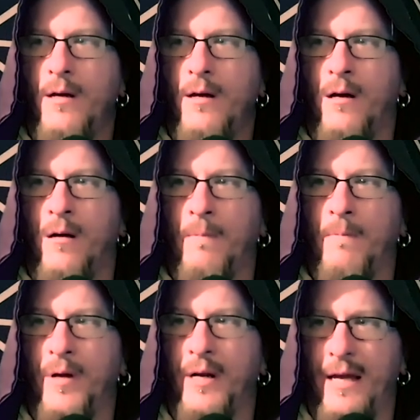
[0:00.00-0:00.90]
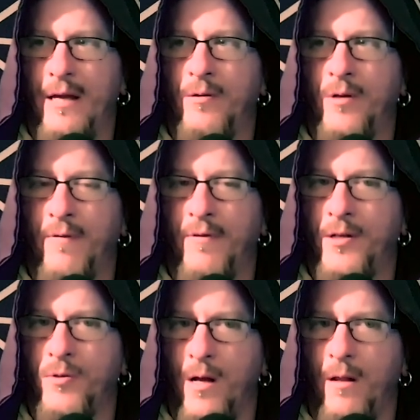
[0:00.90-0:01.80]
Um, but again,
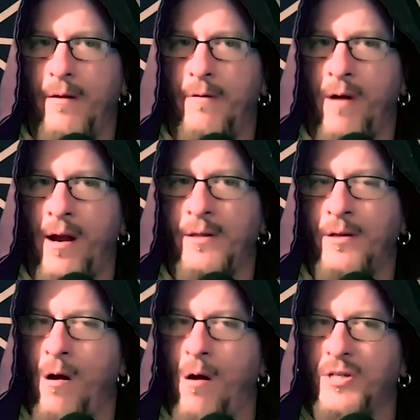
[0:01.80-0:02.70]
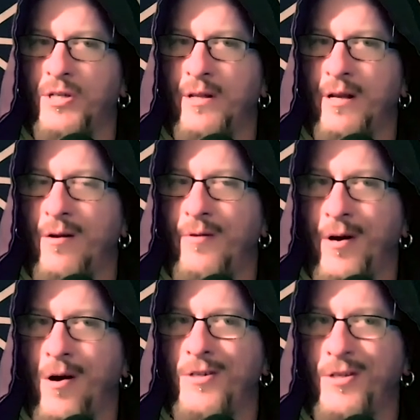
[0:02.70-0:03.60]
everything's relative, right? And there are there there
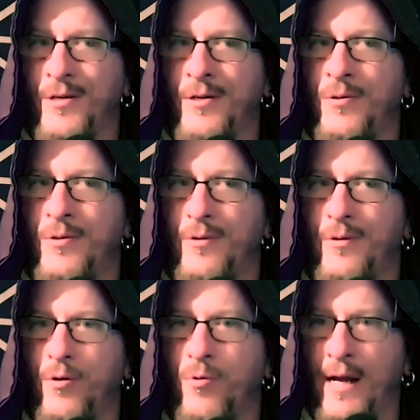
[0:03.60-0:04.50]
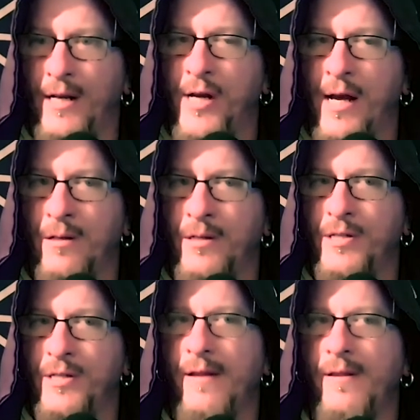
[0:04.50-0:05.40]
are still great
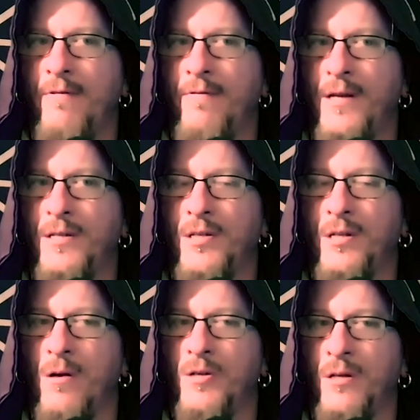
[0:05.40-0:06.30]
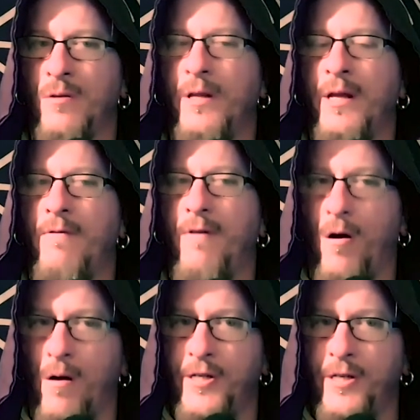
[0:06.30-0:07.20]
challenges that that face us. There are still plenty of
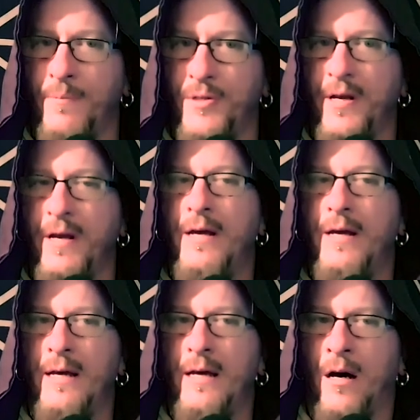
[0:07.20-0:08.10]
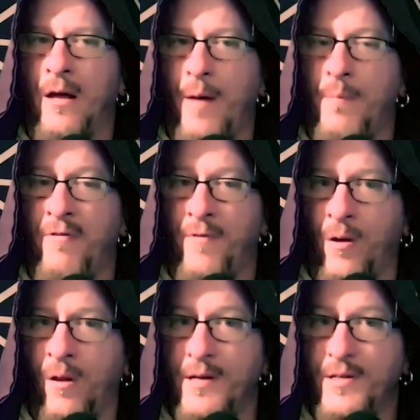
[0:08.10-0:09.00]
hardships uh, that
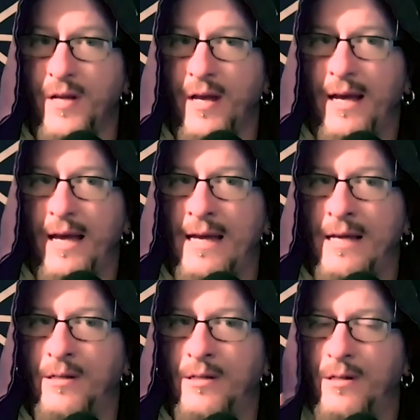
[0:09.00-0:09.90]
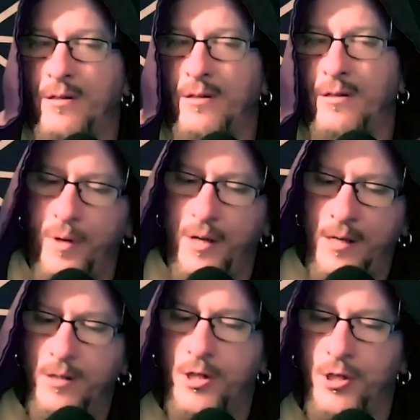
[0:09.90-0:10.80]
befall us, and
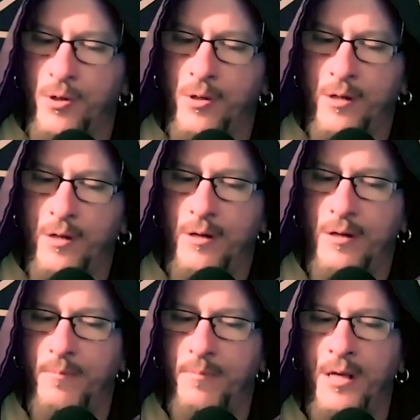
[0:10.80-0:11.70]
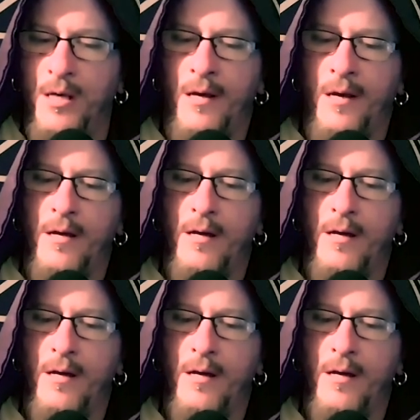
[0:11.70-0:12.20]
nobody should be